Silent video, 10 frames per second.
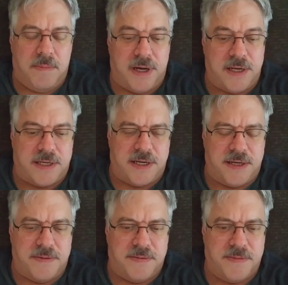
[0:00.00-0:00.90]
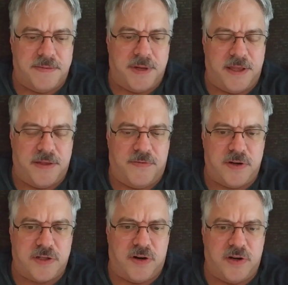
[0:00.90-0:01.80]
but they did the
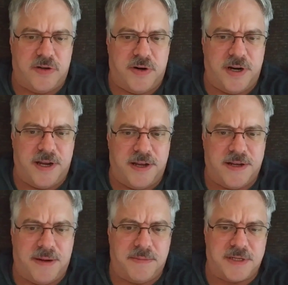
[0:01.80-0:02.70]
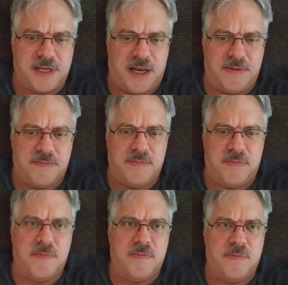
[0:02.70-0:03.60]
first surgery. I'm just kind of
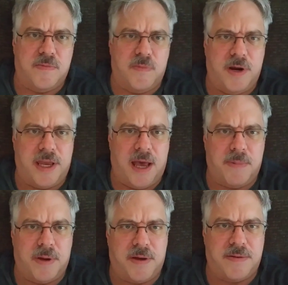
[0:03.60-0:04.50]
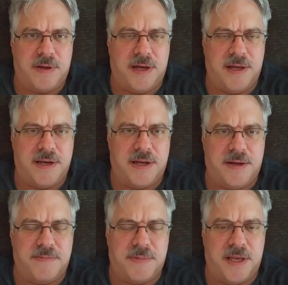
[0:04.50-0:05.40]
recapping, and
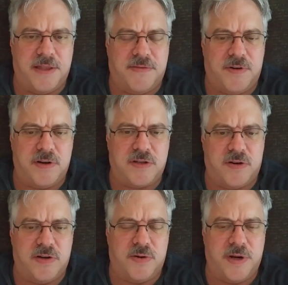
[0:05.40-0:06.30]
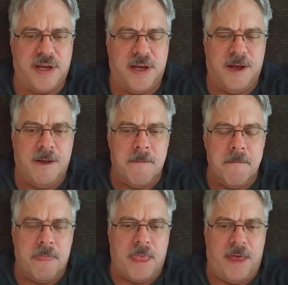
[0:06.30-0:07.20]
they did the first surgery,
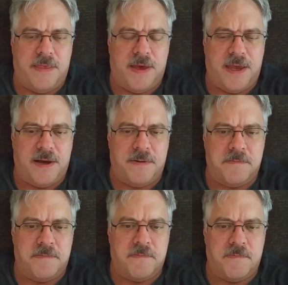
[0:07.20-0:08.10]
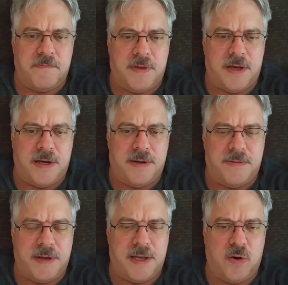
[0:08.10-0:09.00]
and
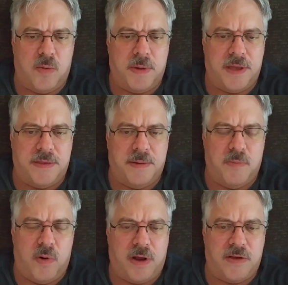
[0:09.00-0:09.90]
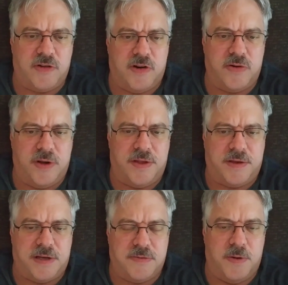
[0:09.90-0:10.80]
he told me the morning of the surgery,
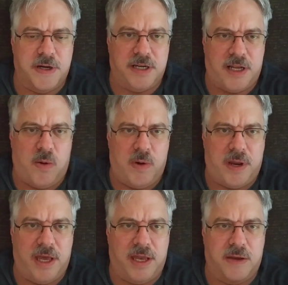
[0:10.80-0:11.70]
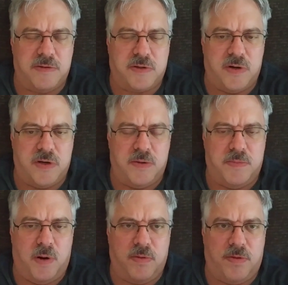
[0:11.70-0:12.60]
because originally going in, he was going to do
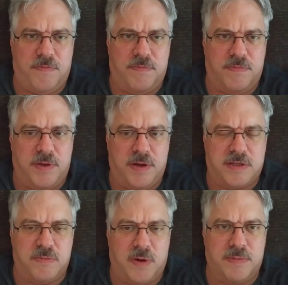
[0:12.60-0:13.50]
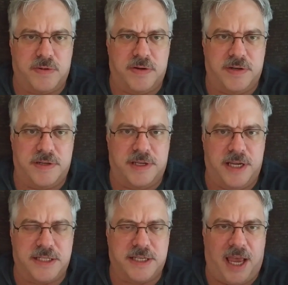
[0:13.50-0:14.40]
both the ruptured
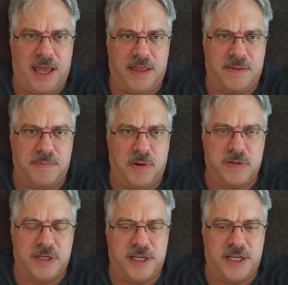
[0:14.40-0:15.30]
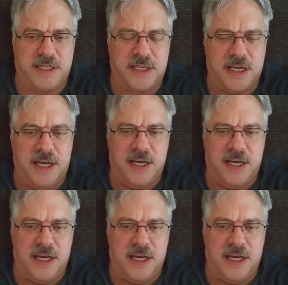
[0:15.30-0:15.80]
disc and the bulging disc.